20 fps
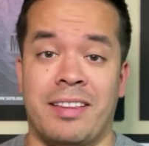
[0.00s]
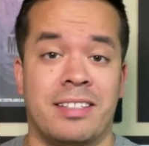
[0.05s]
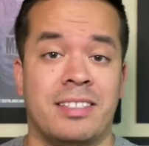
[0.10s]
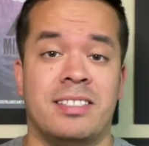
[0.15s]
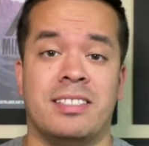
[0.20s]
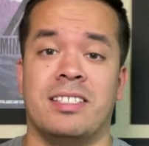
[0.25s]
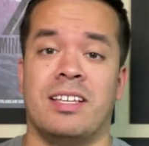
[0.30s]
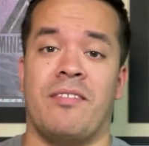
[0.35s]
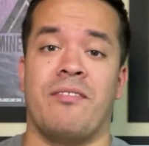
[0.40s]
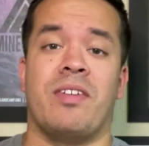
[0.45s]

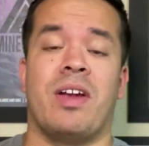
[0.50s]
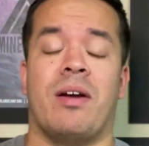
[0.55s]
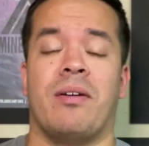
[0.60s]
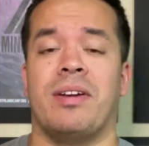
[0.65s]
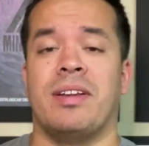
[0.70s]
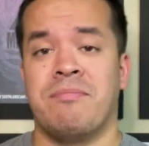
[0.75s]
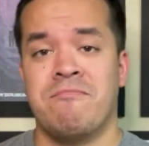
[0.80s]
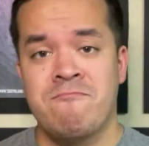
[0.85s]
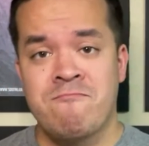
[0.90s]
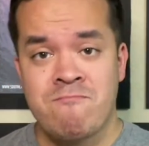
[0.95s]
This is a
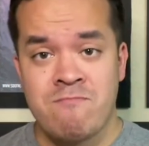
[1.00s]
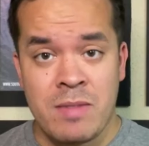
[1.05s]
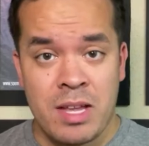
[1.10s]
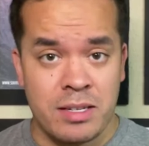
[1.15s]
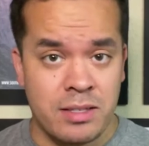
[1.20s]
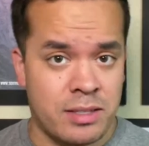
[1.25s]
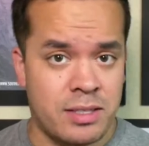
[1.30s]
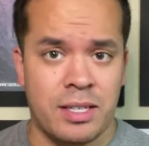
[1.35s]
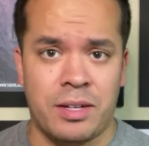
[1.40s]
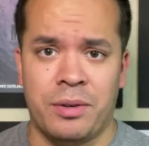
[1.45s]
very
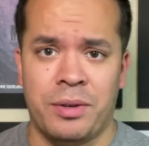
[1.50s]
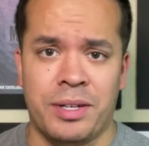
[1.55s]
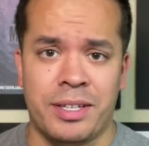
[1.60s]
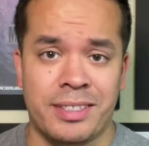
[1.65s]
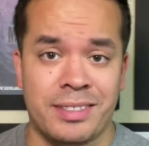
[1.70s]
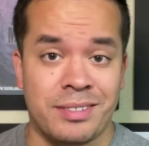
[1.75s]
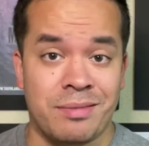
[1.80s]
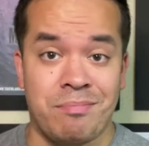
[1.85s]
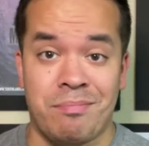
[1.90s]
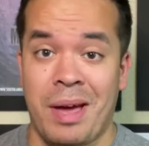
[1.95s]

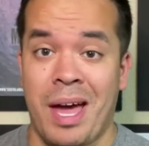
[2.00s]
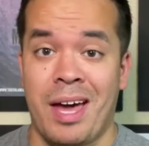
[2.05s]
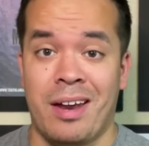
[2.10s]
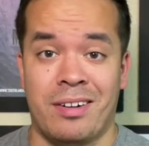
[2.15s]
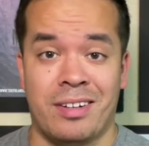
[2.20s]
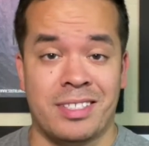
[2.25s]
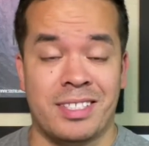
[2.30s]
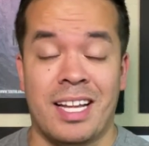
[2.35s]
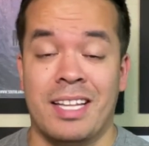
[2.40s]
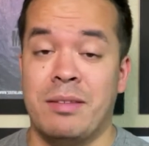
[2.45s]
serious
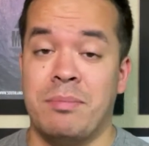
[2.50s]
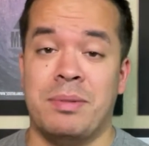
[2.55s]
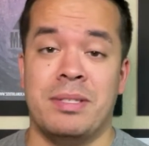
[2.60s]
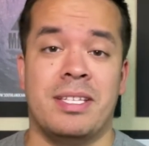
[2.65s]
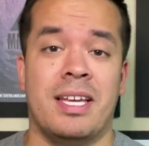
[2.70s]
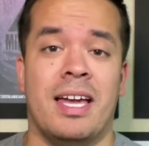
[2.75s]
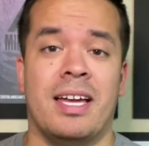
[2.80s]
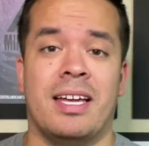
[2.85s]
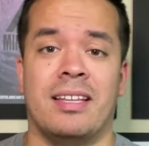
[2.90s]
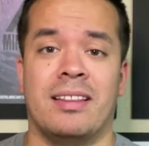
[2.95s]
matter. It's not to be
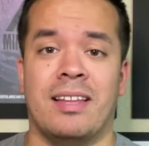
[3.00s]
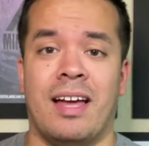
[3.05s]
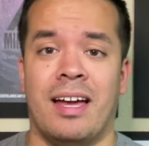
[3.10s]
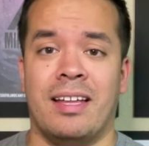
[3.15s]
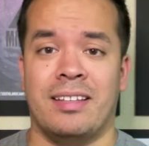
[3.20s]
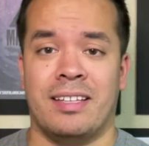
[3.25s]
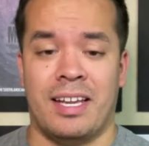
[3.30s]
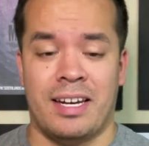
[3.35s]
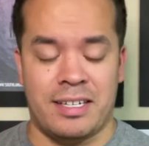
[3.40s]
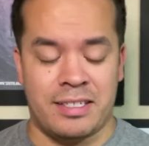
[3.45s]
taken
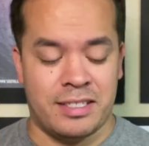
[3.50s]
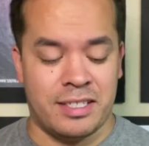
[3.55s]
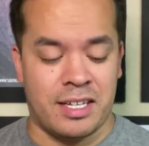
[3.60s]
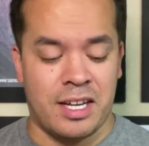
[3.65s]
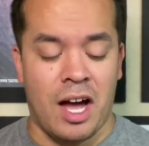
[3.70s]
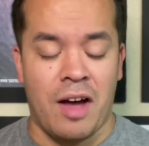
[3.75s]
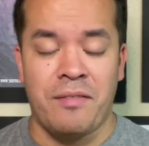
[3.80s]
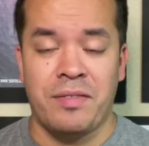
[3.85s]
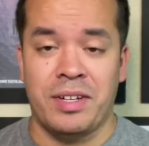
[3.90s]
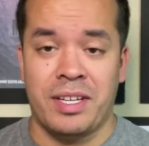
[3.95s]
lightly, and it's a
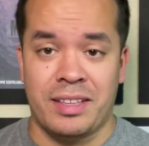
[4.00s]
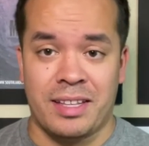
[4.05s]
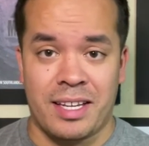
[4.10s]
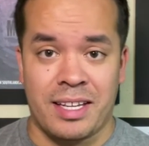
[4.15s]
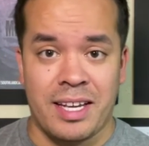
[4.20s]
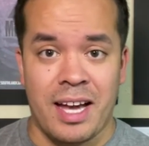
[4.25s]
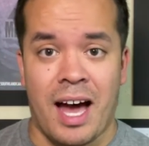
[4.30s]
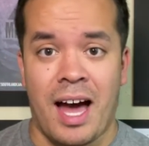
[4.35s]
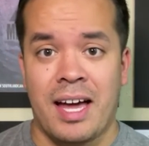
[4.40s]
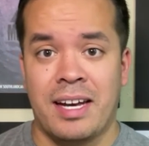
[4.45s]
covenant
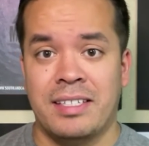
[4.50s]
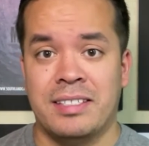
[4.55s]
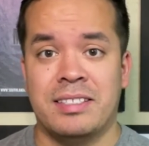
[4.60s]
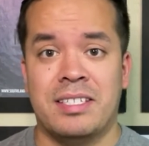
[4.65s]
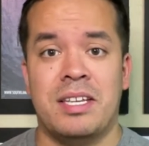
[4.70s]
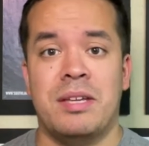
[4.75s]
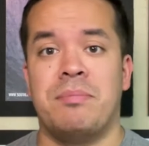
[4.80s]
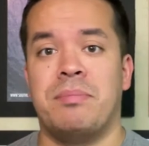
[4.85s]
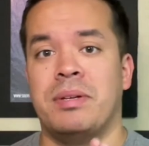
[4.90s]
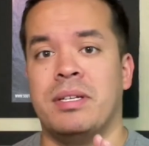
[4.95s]
that God is
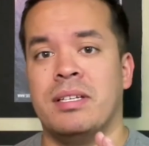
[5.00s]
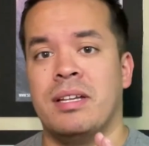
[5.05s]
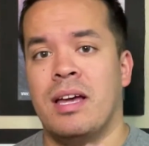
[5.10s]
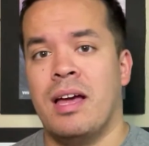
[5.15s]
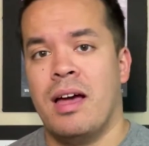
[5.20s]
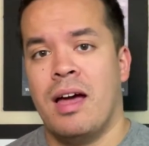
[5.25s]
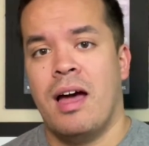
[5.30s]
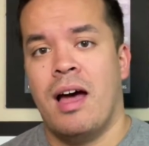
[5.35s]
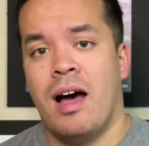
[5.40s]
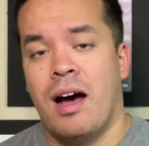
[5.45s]
keeping
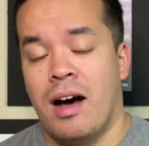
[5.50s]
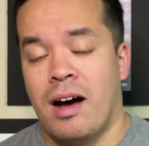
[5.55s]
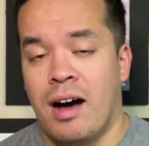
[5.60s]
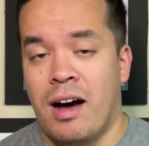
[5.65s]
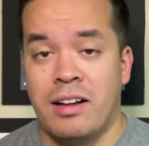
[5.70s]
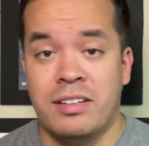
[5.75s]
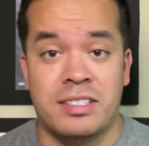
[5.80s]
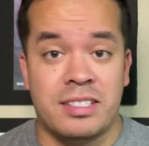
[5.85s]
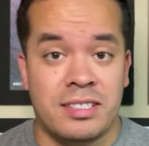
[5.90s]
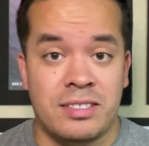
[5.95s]
uh,
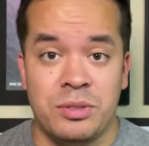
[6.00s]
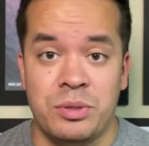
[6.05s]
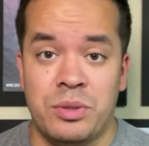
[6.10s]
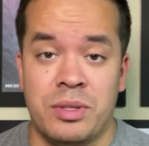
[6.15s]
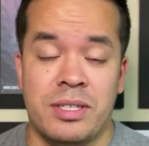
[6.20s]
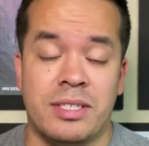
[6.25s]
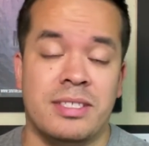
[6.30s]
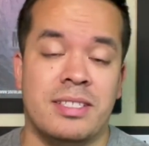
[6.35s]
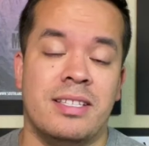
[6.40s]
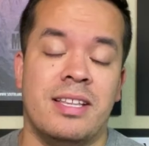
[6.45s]
unto
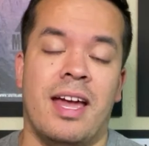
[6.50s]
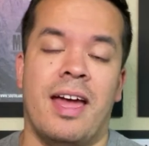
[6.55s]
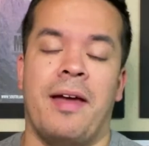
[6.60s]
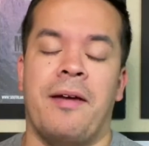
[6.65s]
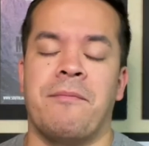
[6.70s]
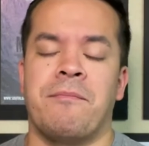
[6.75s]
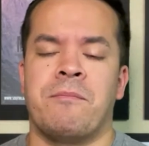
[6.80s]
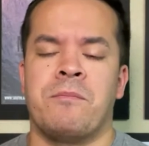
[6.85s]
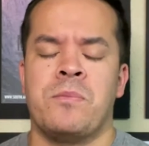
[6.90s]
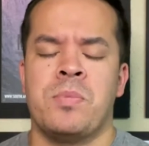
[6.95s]
this
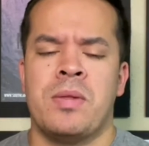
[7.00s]
day.